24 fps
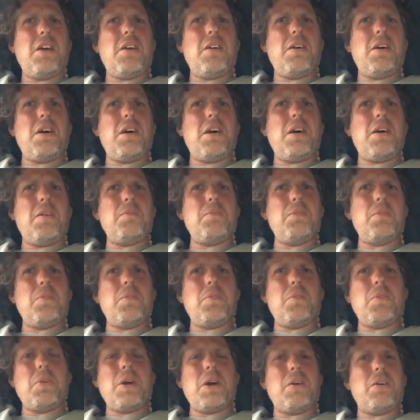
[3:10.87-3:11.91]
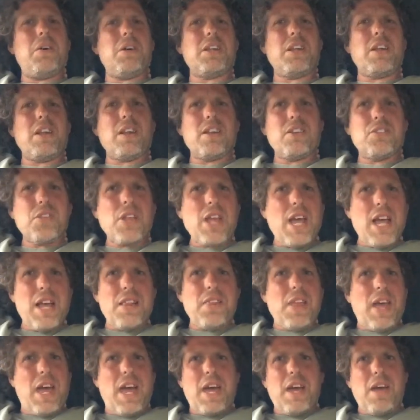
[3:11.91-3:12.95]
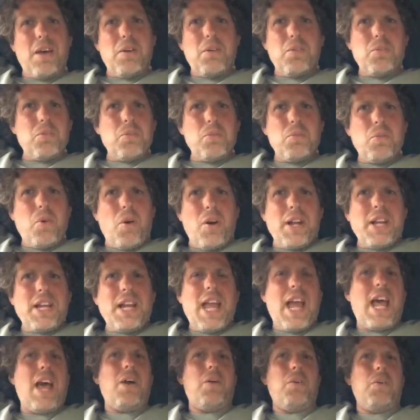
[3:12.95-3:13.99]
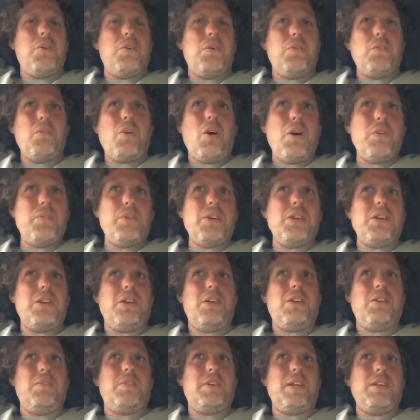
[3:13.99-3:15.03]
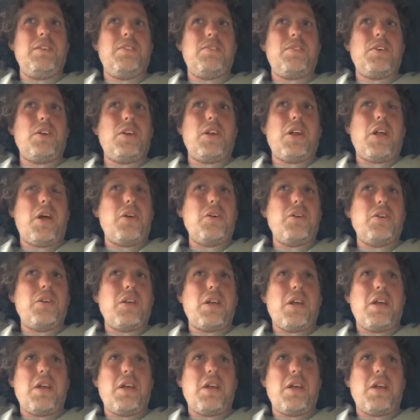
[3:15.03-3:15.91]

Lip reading: Well, I don't understand that. Why now? Why wouldn't you be furloughed